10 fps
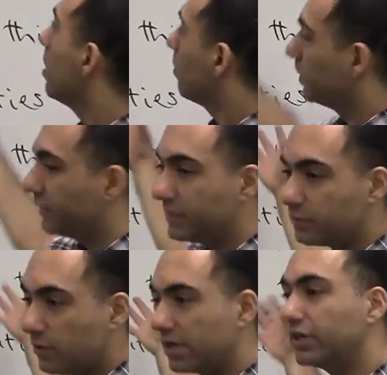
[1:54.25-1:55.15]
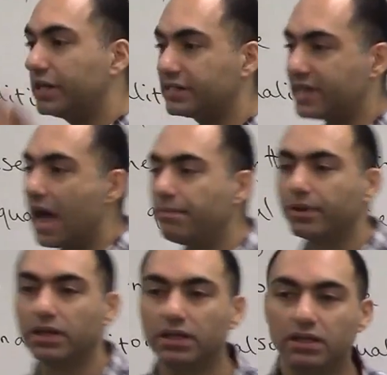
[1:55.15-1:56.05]
well, this is one good
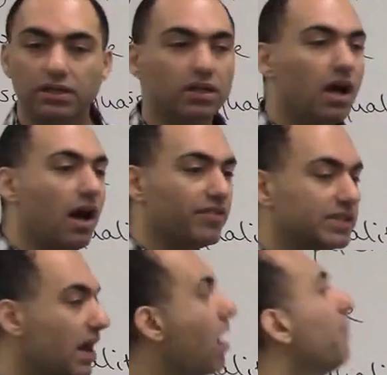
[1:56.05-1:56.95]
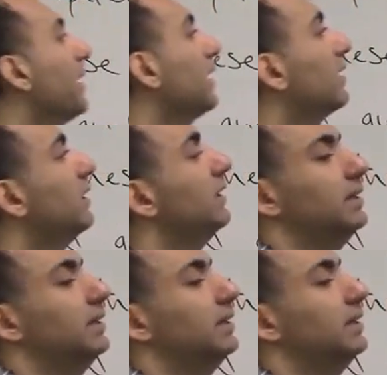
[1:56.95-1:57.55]
example of a topic